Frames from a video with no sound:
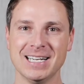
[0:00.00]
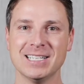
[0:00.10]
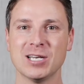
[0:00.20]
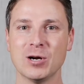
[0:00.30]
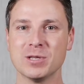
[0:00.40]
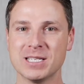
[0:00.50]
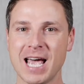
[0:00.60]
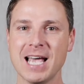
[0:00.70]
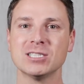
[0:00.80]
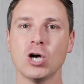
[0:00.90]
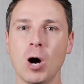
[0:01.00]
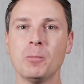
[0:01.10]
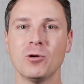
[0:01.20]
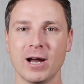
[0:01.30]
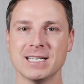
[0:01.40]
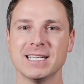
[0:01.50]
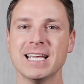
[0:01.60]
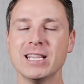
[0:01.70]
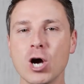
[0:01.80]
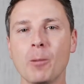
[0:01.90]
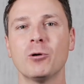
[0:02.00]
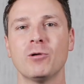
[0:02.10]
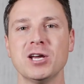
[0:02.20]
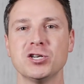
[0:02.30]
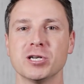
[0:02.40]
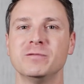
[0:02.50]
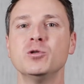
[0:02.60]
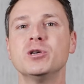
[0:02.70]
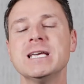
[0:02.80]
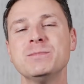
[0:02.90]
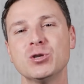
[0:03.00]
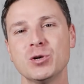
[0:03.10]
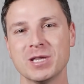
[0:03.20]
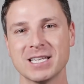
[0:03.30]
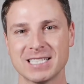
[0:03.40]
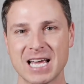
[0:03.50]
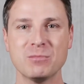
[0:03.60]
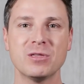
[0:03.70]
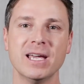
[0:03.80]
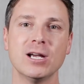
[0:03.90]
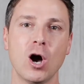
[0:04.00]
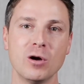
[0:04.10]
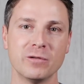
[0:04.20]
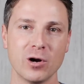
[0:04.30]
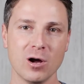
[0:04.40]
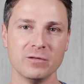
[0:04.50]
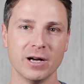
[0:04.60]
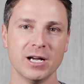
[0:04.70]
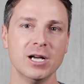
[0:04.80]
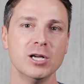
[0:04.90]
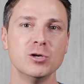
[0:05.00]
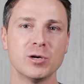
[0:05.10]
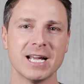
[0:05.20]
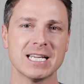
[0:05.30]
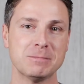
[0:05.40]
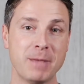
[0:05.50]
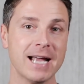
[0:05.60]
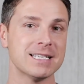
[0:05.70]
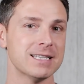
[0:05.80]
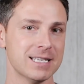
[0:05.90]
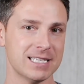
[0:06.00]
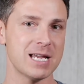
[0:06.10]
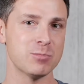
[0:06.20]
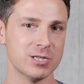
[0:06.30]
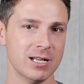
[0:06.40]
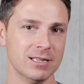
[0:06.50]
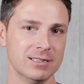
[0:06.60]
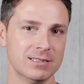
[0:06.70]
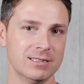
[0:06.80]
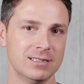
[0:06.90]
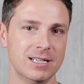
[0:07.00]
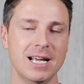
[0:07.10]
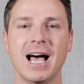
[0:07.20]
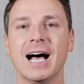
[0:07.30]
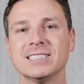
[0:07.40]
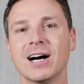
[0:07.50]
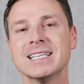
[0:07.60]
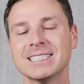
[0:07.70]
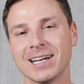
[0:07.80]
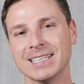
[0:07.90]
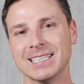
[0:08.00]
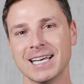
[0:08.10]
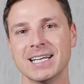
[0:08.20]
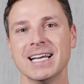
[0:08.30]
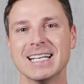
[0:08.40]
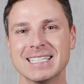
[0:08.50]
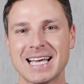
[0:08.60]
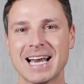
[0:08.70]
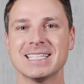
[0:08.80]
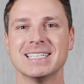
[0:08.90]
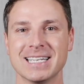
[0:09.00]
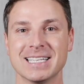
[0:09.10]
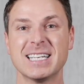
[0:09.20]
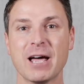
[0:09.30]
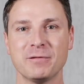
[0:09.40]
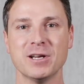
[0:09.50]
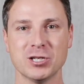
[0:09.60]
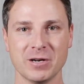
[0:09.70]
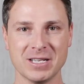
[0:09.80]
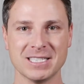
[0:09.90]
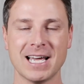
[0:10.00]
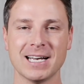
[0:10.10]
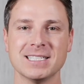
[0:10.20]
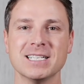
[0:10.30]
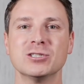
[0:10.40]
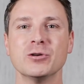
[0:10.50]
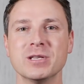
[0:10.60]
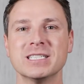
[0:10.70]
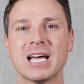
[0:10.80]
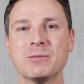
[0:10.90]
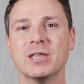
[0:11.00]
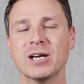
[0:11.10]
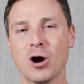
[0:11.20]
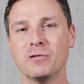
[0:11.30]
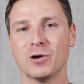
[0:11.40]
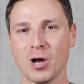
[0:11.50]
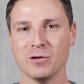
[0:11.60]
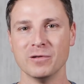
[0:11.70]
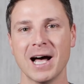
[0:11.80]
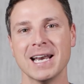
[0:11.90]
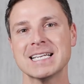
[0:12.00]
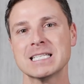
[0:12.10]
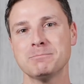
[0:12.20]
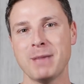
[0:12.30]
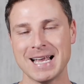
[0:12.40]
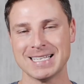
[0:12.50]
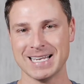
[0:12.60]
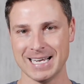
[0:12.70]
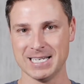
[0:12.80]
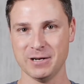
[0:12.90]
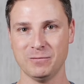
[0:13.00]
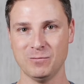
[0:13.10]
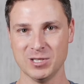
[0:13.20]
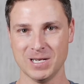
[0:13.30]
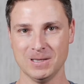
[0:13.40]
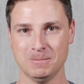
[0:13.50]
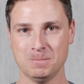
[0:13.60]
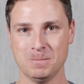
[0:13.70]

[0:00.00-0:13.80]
So the test operates. In the operation, if you keep doing the same thing over and over, you can expect the same result. As Einstein said, insanity, the definition of insanity is doing the same thing over and over and expecting a different result.